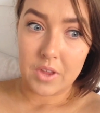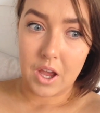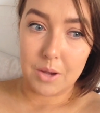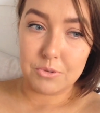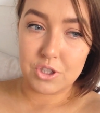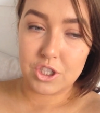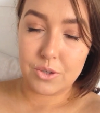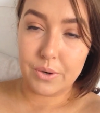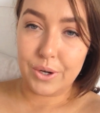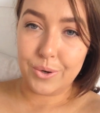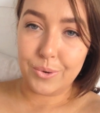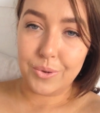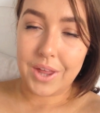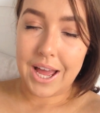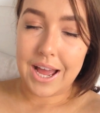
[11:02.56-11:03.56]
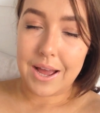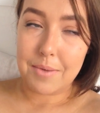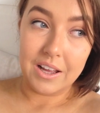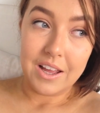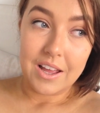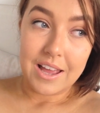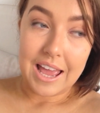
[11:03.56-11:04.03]
I was doing all that.
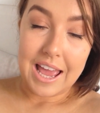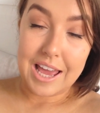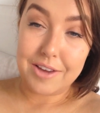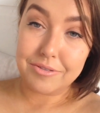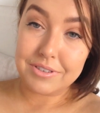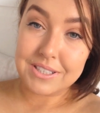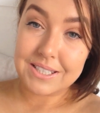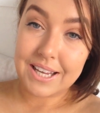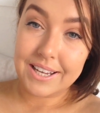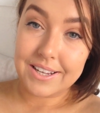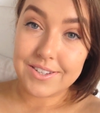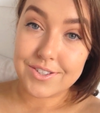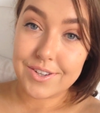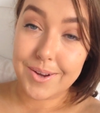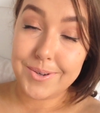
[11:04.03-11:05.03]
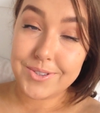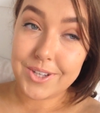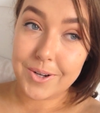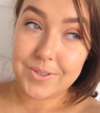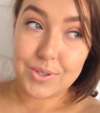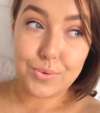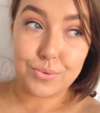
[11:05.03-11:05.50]
Every day is so,
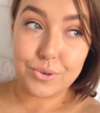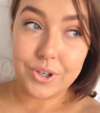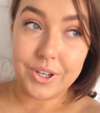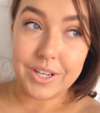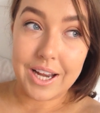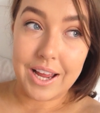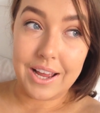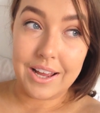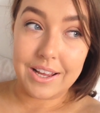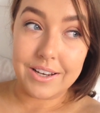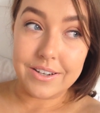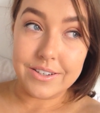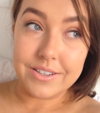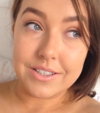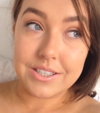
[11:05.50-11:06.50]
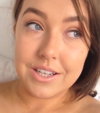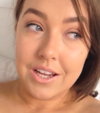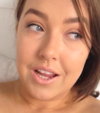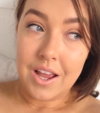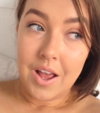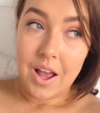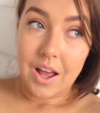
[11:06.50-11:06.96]
so different. And
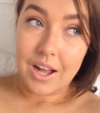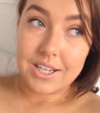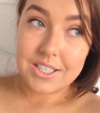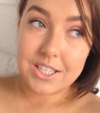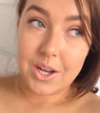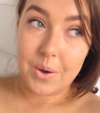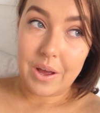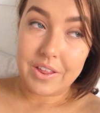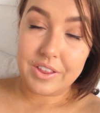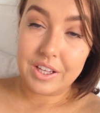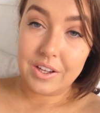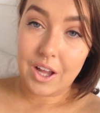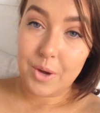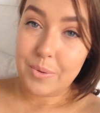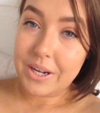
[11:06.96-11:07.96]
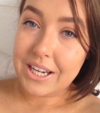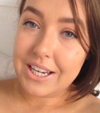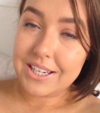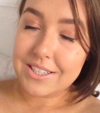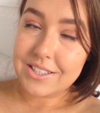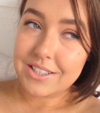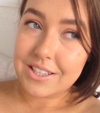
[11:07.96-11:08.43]
I don't know, I think I went
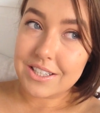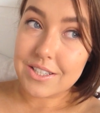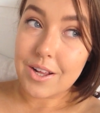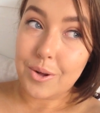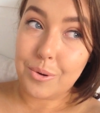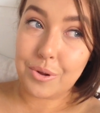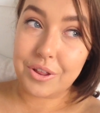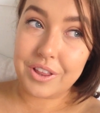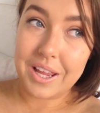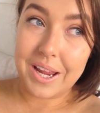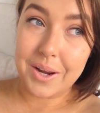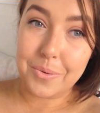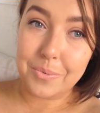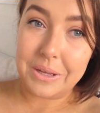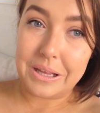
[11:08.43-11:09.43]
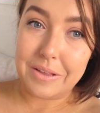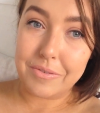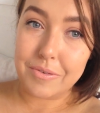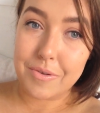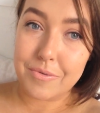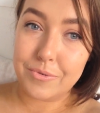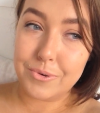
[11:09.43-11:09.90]
into this whole thing
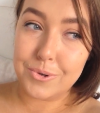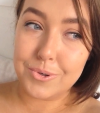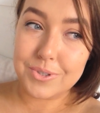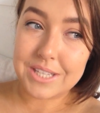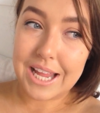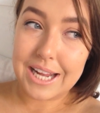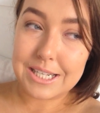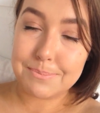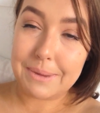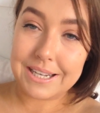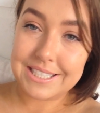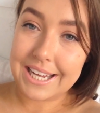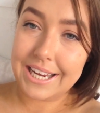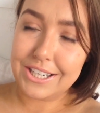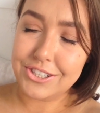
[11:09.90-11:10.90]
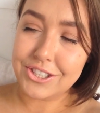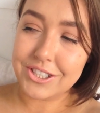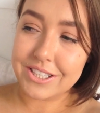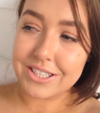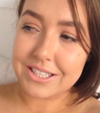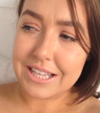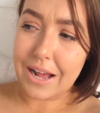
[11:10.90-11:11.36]
with false
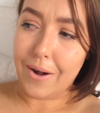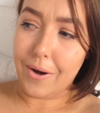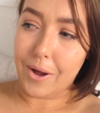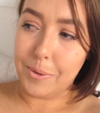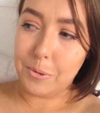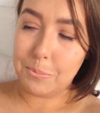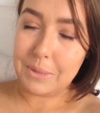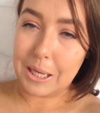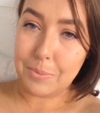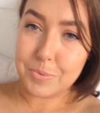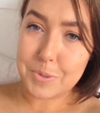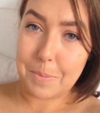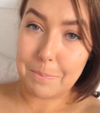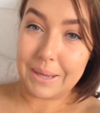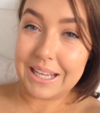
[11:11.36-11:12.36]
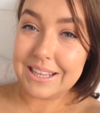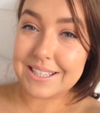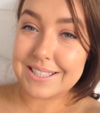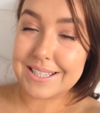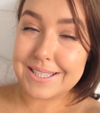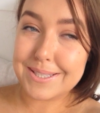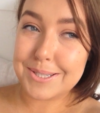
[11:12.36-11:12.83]
expectations that I would be able to beat the
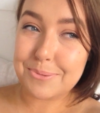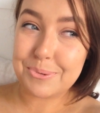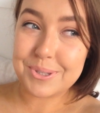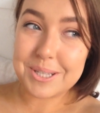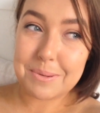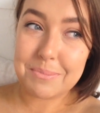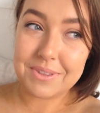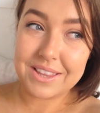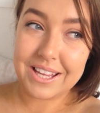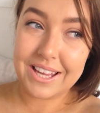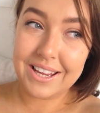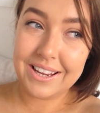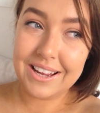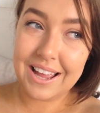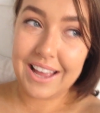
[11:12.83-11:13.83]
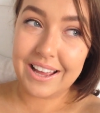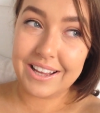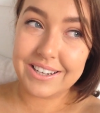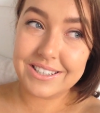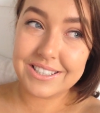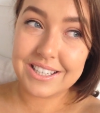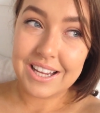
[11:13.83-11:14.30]
system or something.
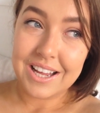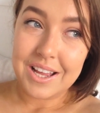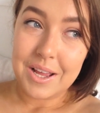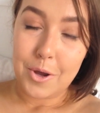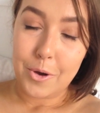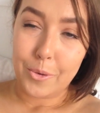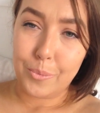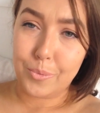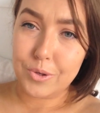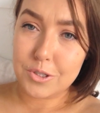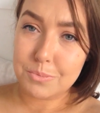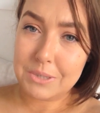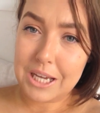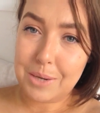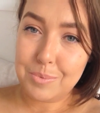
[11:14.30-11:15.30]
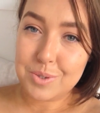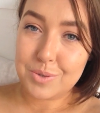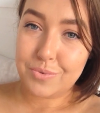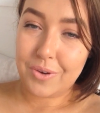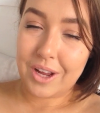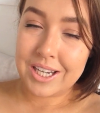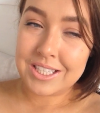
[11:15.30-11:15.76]
And would be able to
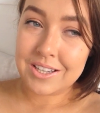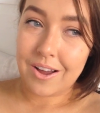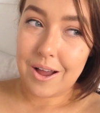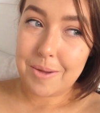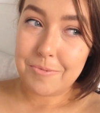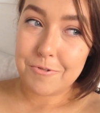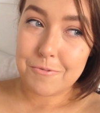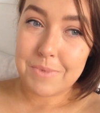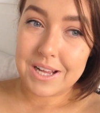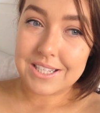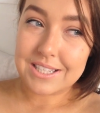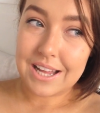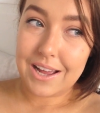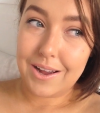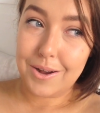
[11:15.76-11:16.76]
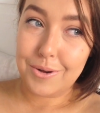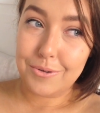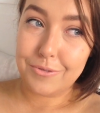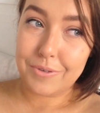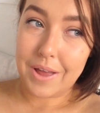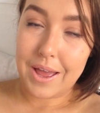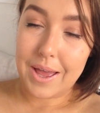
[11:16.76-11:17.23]
find time for
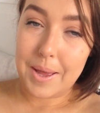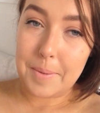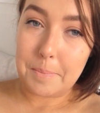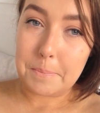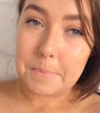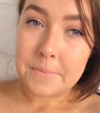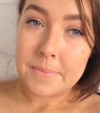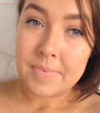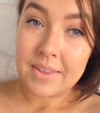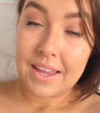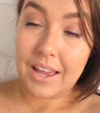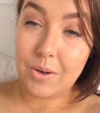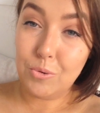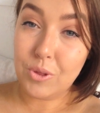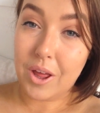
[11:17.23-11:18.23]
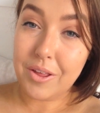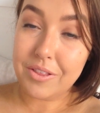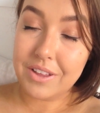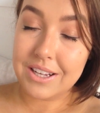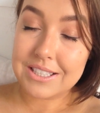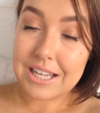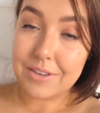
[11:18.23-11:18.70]
myself. And although
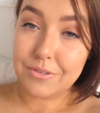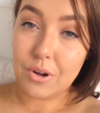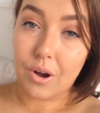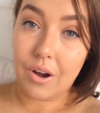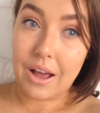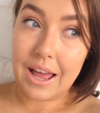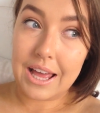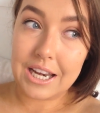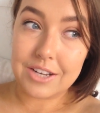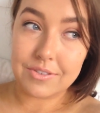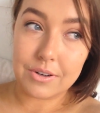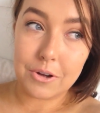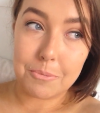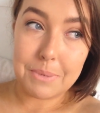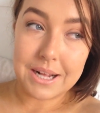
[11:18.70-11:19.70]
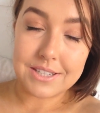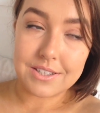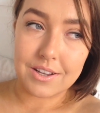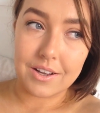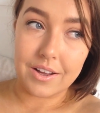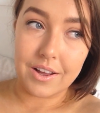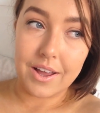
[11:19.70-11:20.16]
things have got a hell of a lot
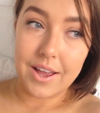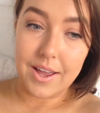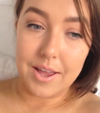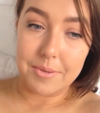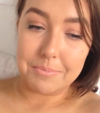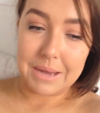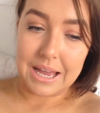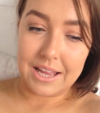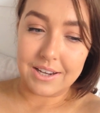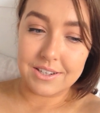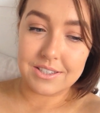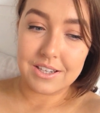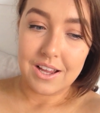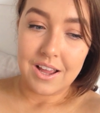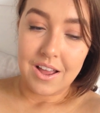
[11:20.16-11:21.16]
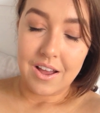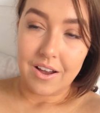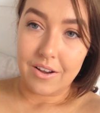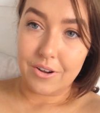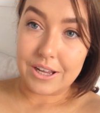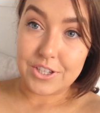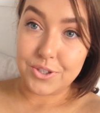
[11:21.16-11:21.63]
better, and
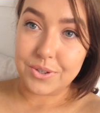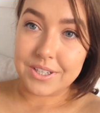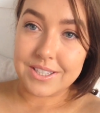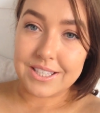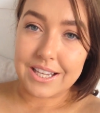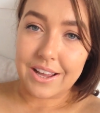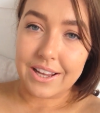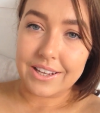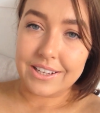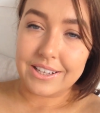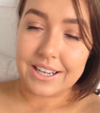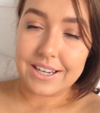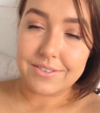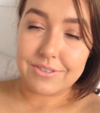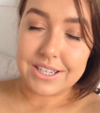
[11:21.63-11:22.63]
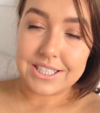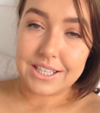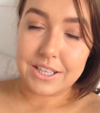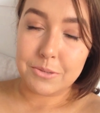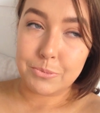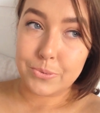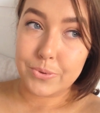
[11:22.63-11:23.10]
as you can see, I can get ready
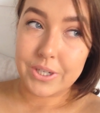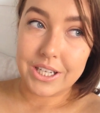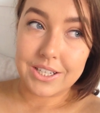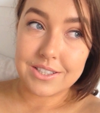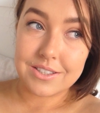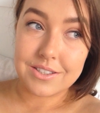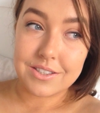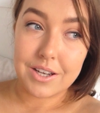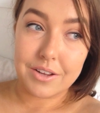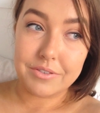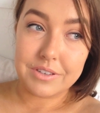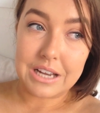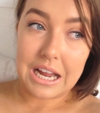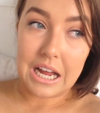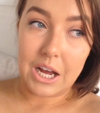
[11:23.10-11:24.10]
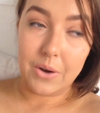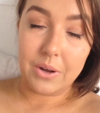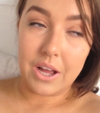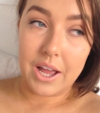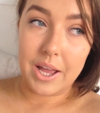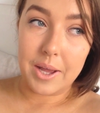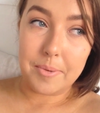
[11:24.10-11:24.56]
in the mornings and stuff now.
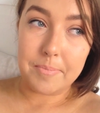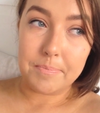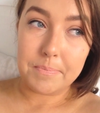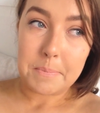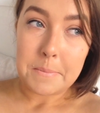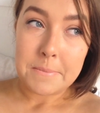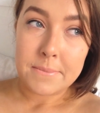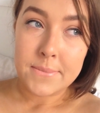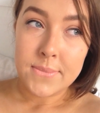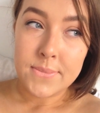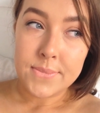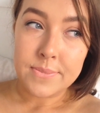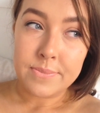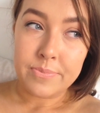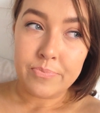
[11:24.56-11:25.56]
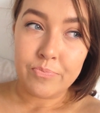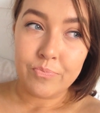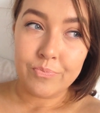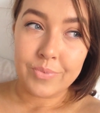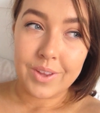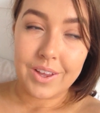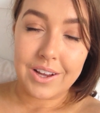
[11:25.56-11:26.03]

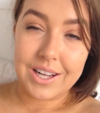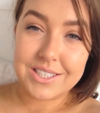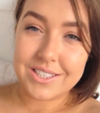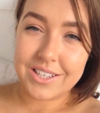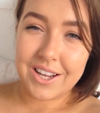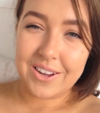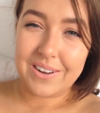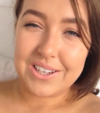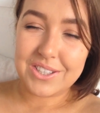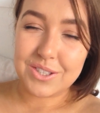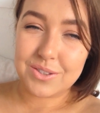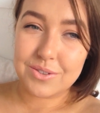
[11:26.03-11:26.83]
I don't know,